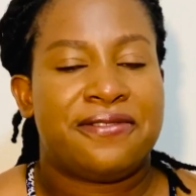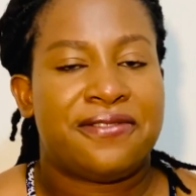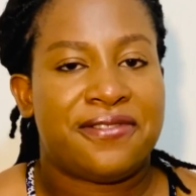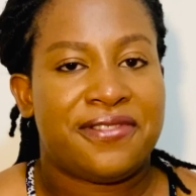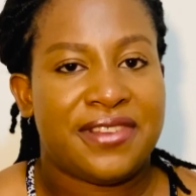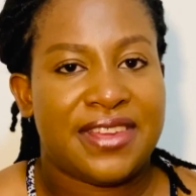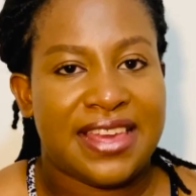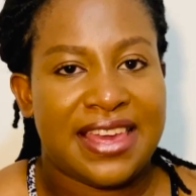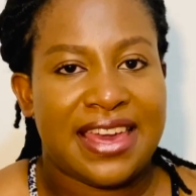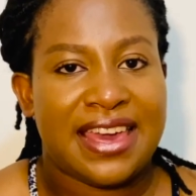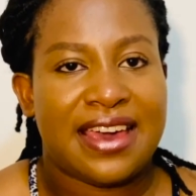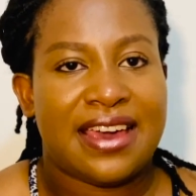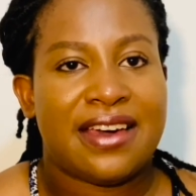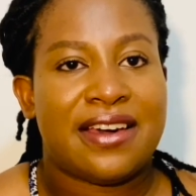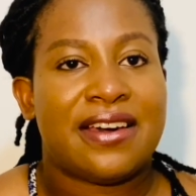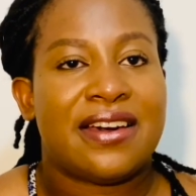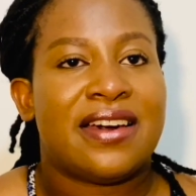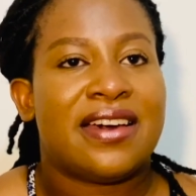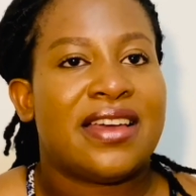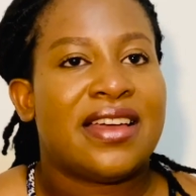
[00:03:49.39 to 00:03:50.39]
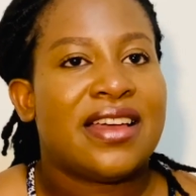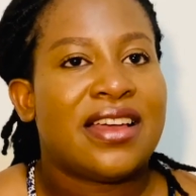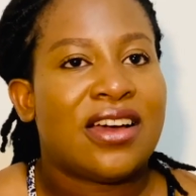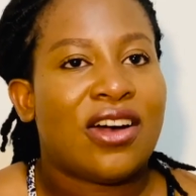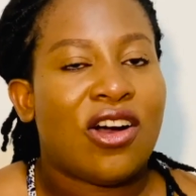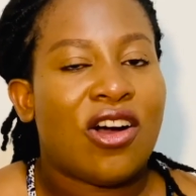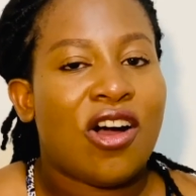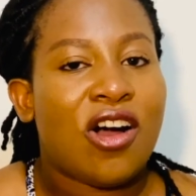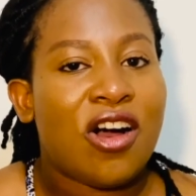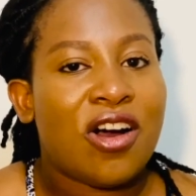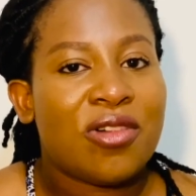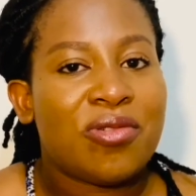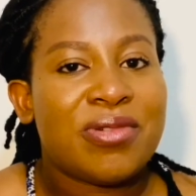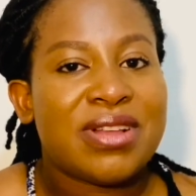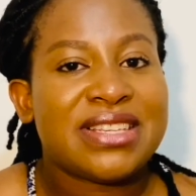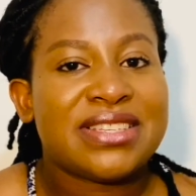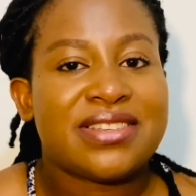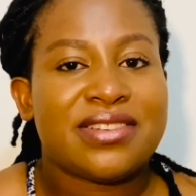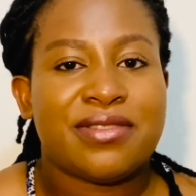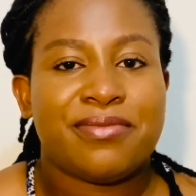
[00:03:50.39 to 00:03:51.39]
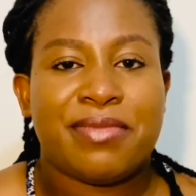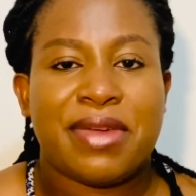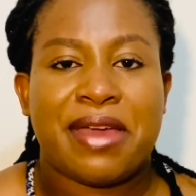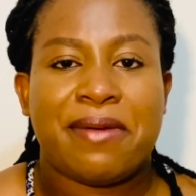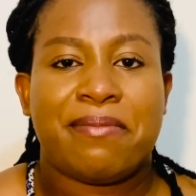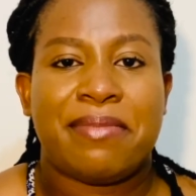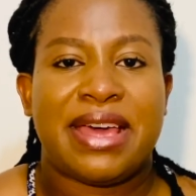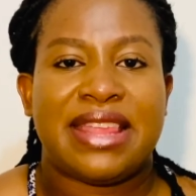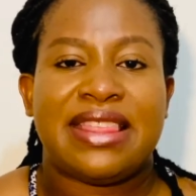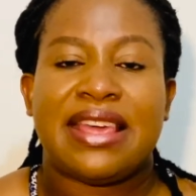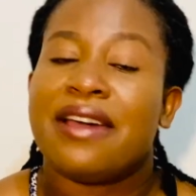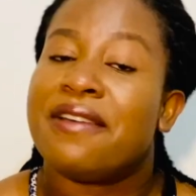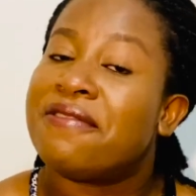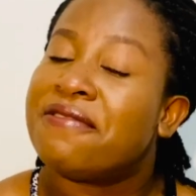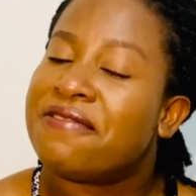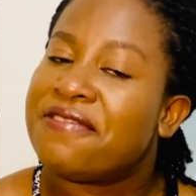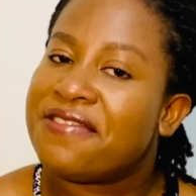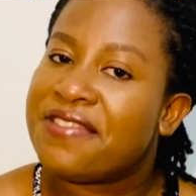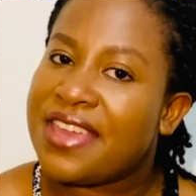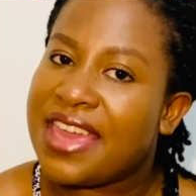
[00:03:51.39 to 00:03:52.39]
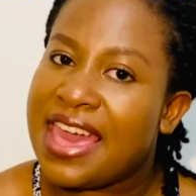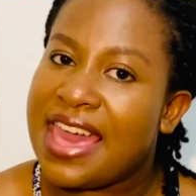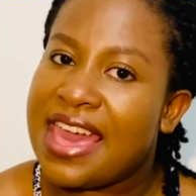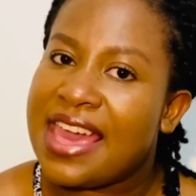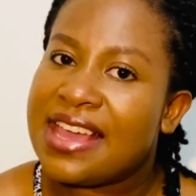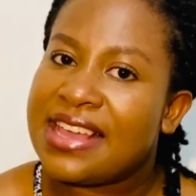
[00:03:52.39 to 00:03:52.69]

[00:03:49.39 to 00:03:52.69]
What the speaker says: Fear. Always remember that fear,